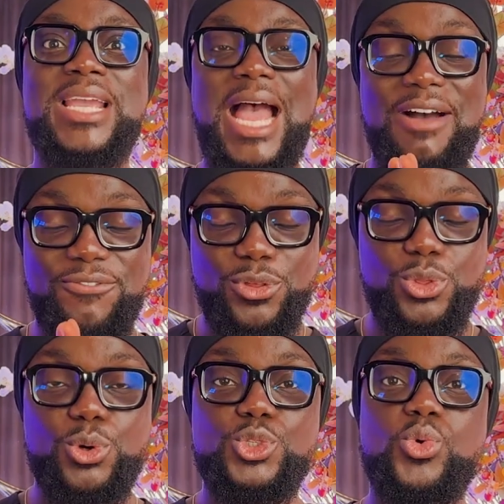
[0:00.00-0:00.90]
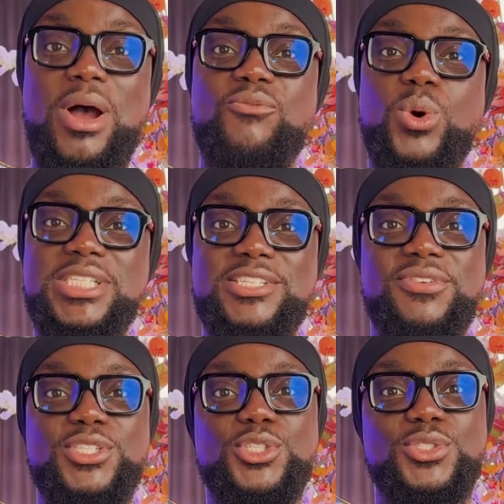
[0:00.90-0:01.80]
And for those who have watched this
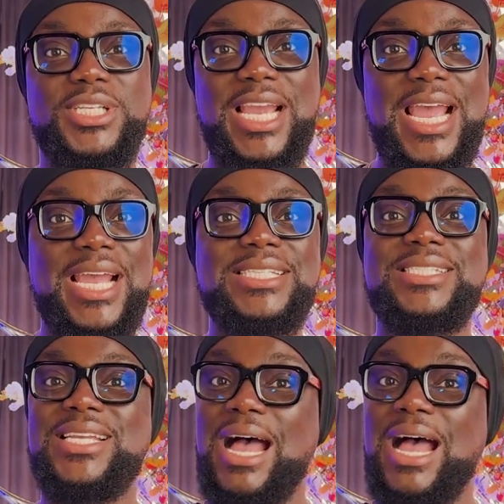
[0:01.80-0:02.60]
video to the end,